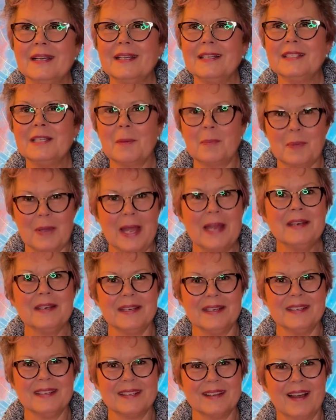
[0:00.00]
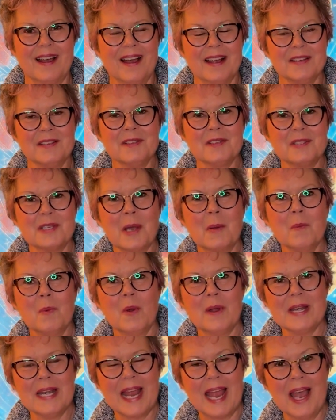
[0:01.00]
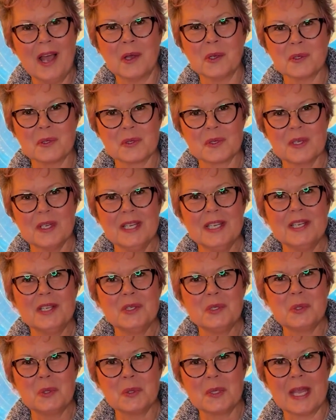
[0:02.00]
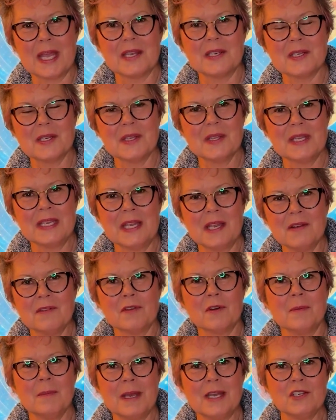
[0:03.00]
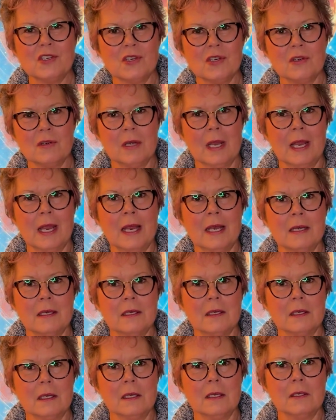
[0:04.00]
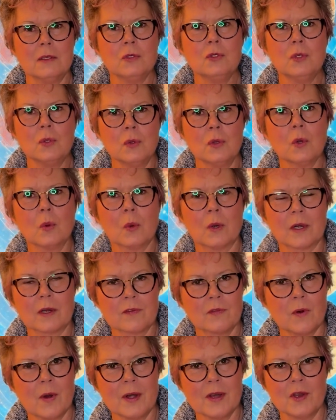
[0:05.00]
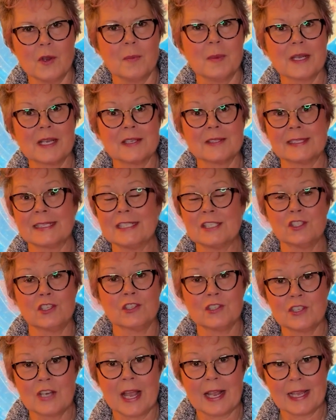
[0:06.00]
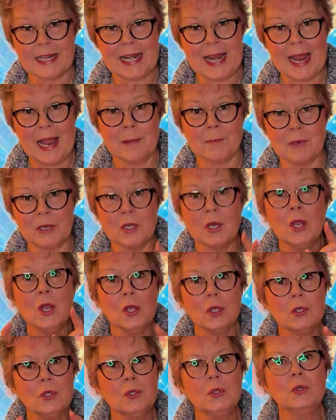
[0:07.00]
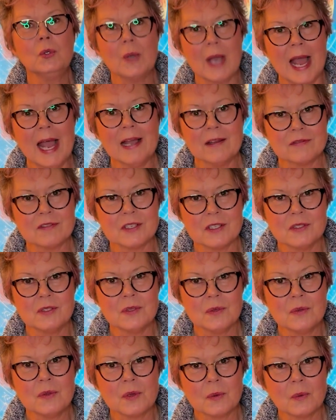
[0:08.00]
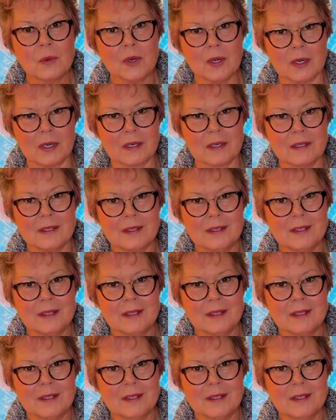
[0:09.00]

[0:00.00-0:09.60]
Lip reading: dependent on someone else to get the information and do the work for you, because that's just not going to happen. You have to do the work.